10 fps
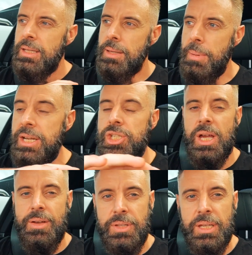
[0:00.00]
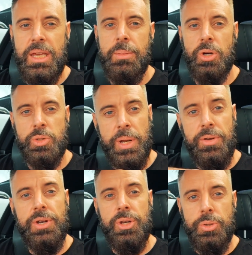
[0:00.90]
the main shaft in the gearbox, when
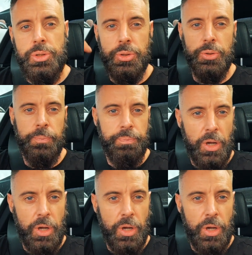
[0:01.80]
you're in neutral,